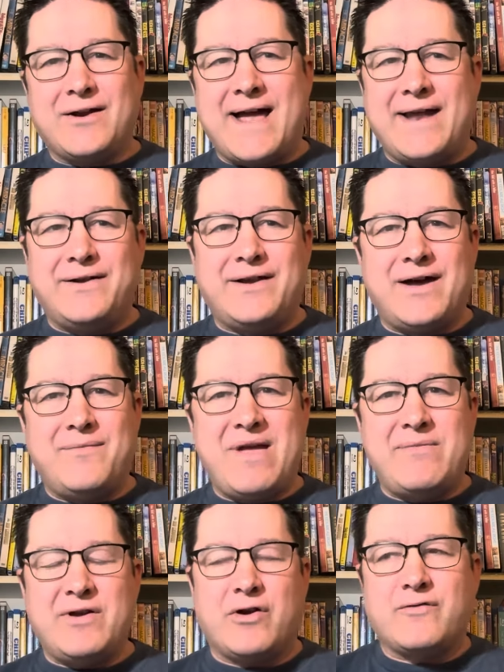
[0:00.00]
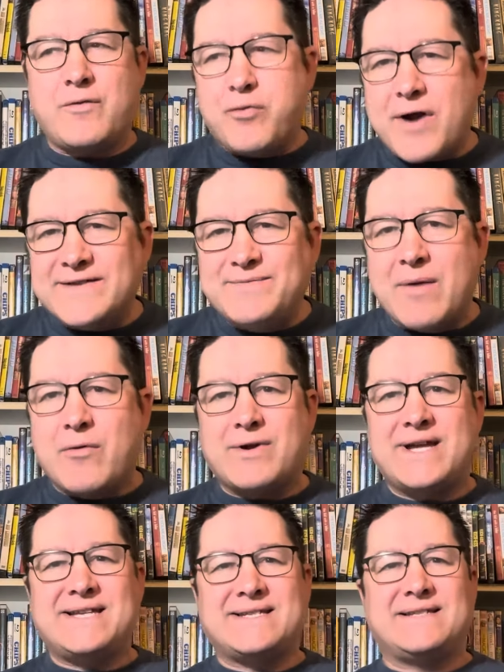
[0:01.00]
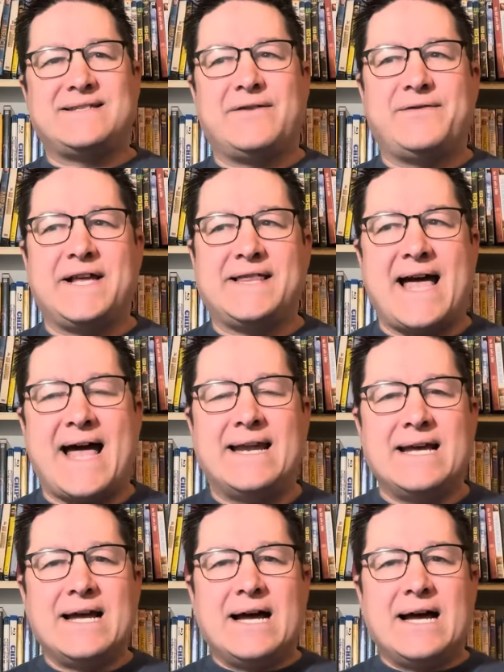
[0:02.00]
and maybe her repressed memories and stuff like that.